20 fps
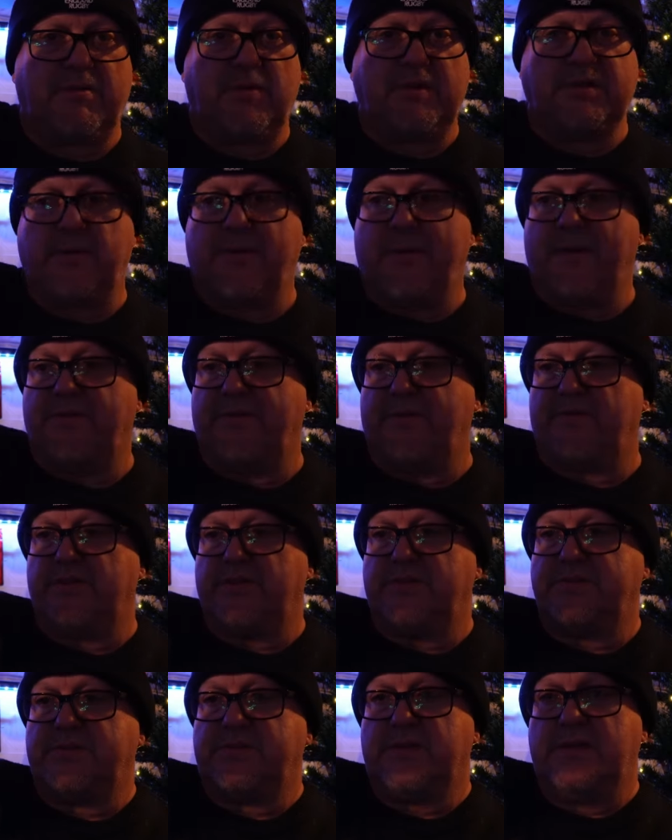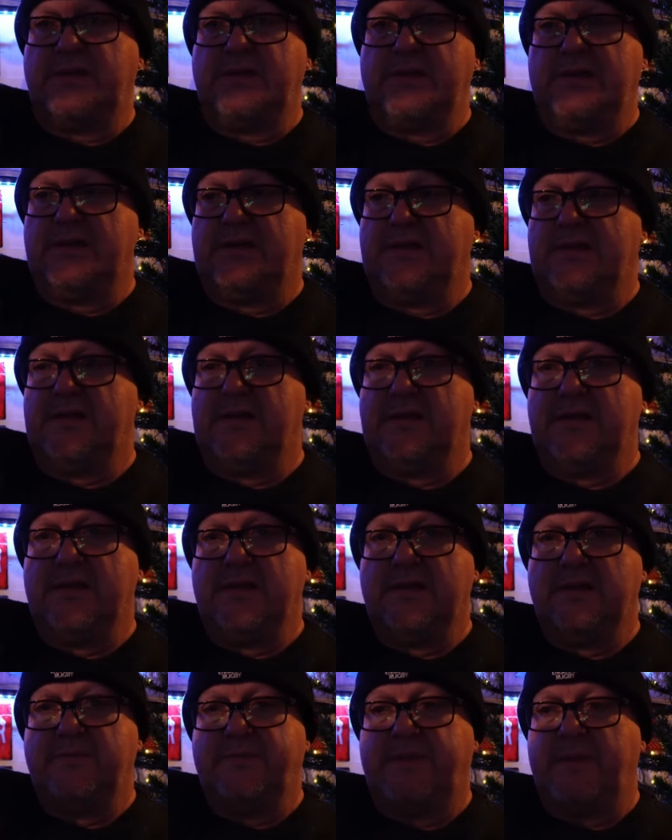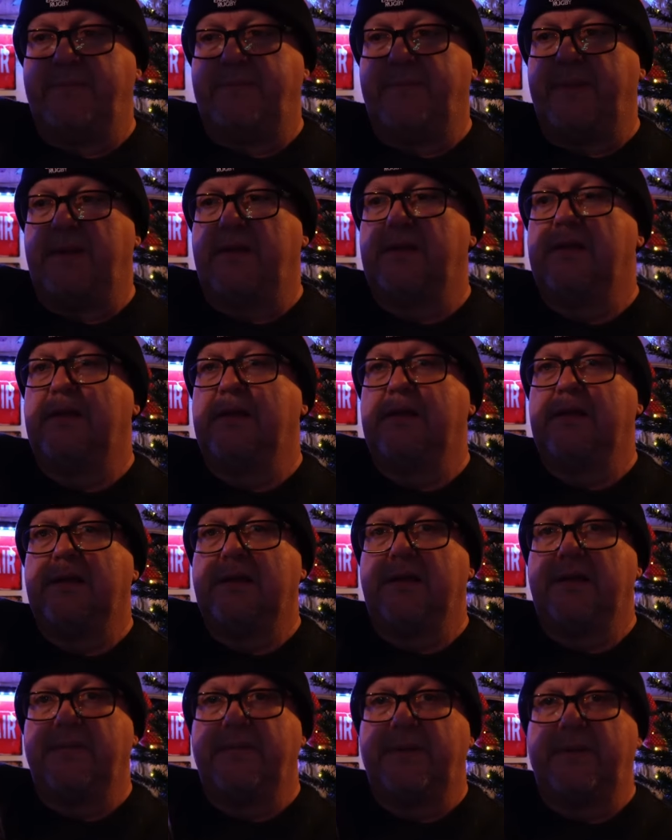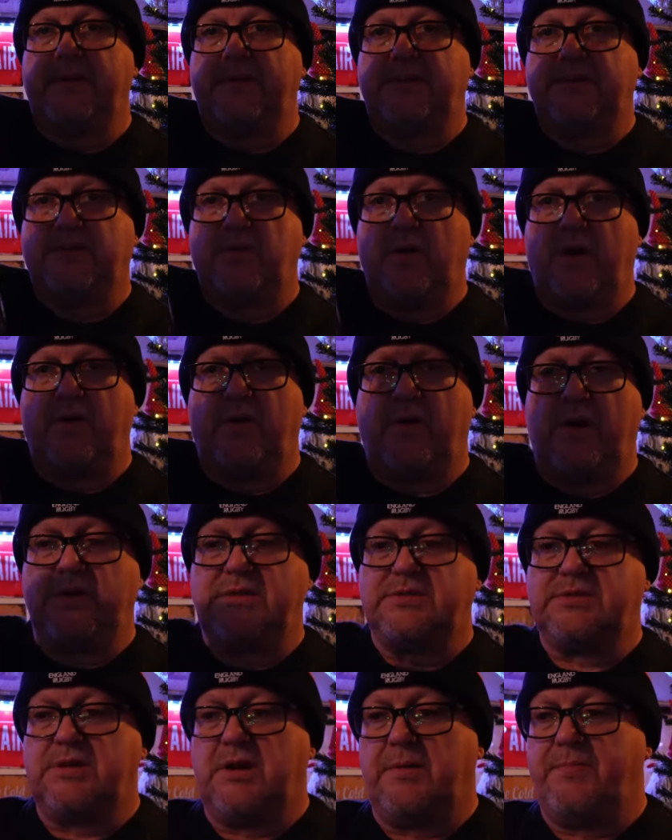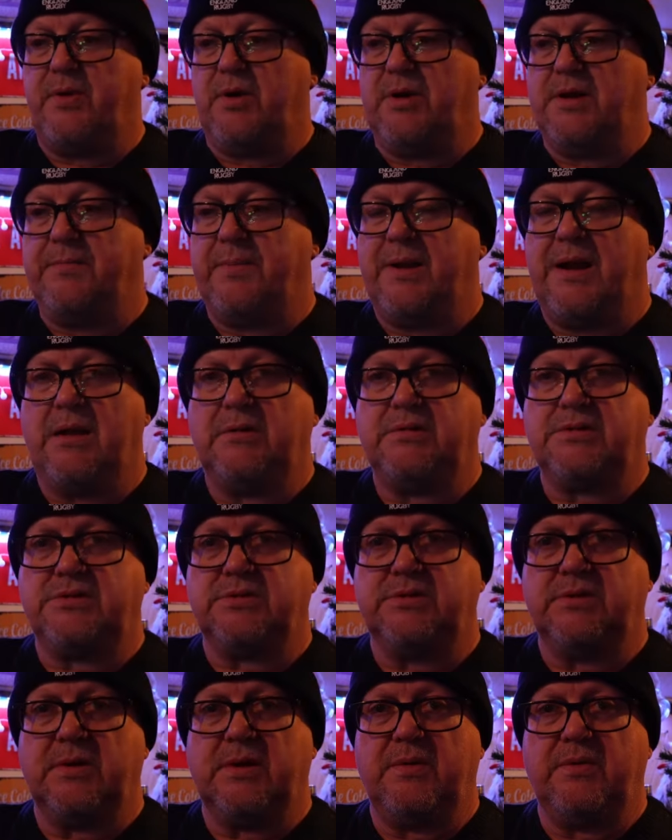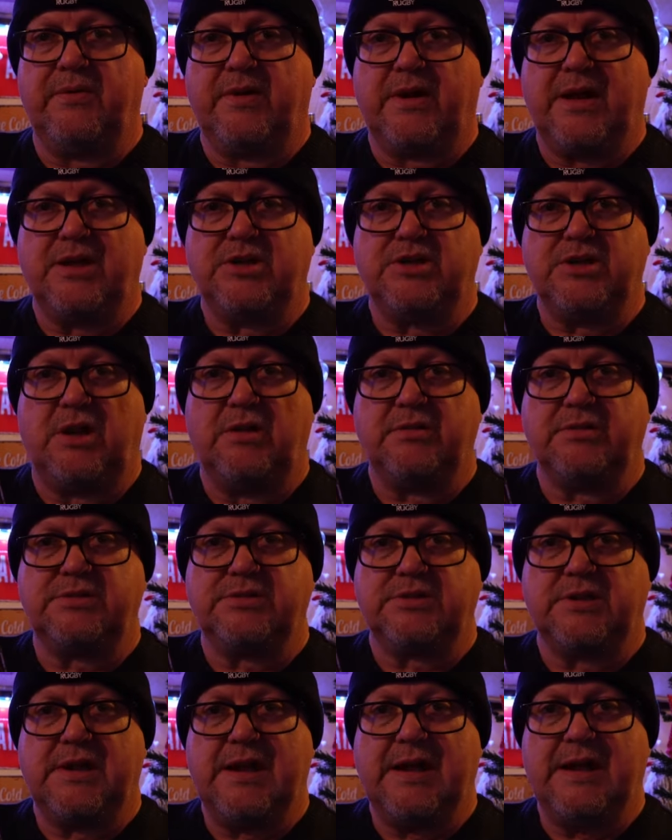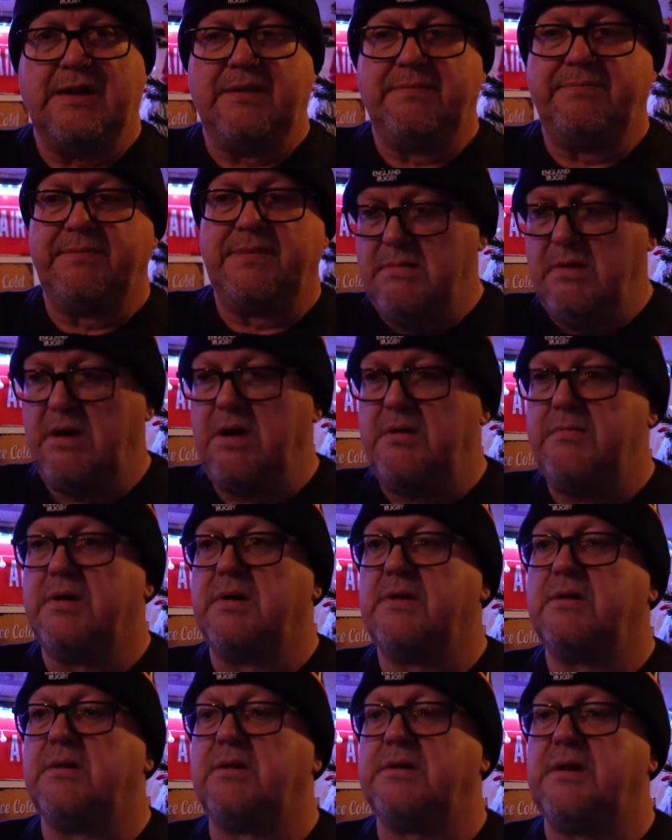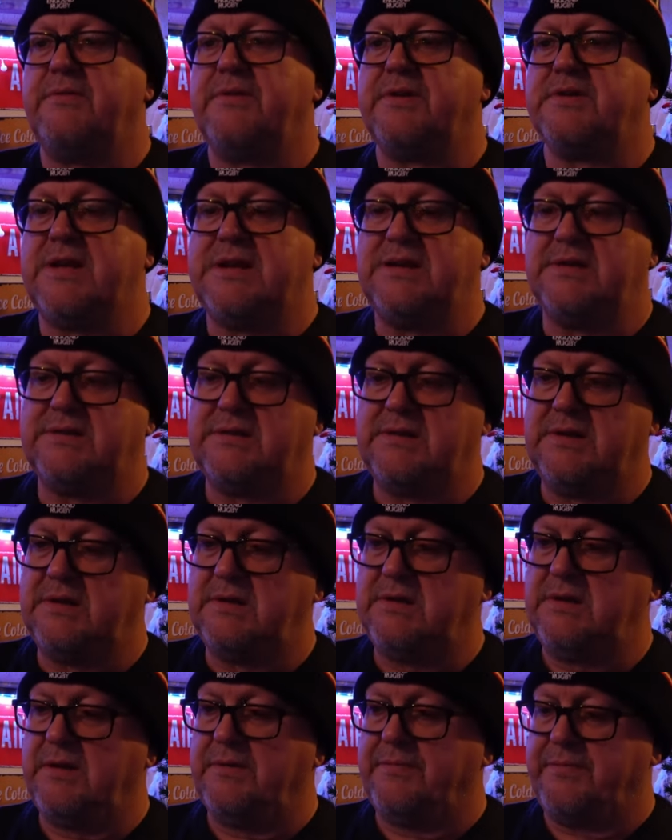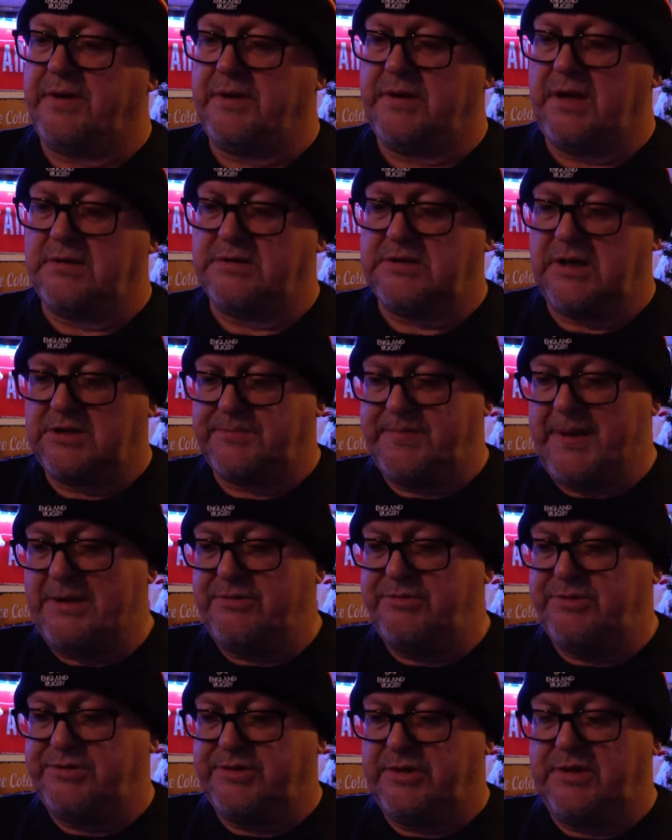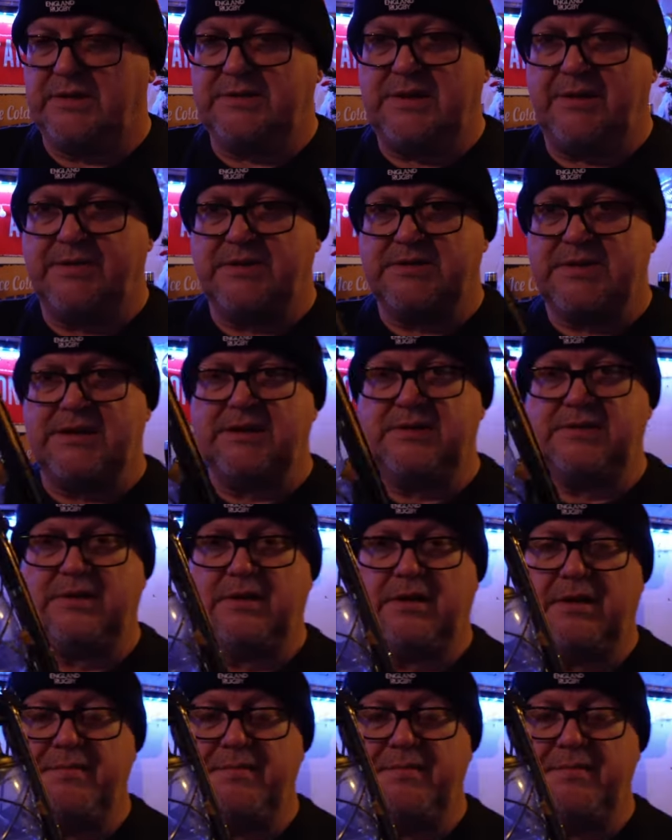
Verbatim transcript: on a whiskey barrel for Christmas, can you? Bit big. But this is quite nice. I'll put a link below to uh, if I get a chance to that. Um, I don't think it's any... I think that takes batteries, do I? I don't think it's any...